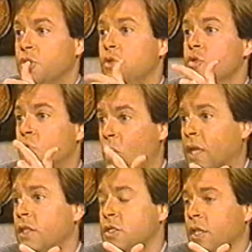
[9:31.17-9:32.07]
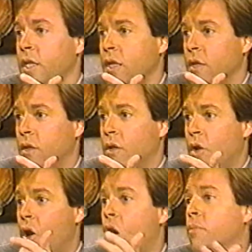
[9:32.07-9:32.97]
was used recklessly,
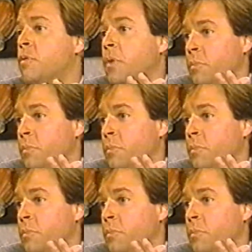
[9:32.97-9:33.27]
harmed